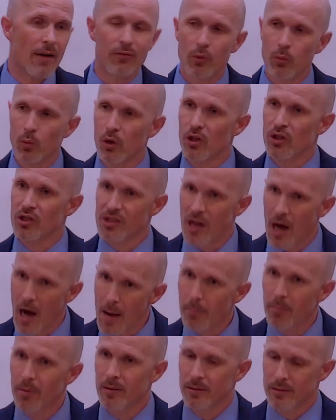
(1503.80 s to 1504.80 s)
the work
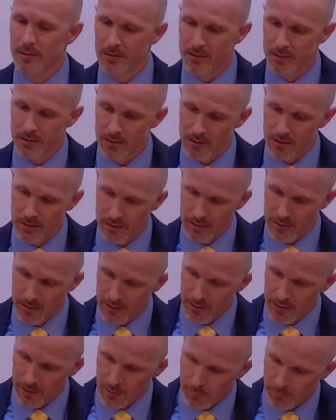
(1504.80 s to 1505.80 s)
stop.
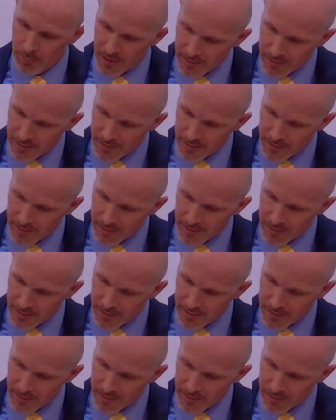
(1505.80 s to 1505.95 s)
But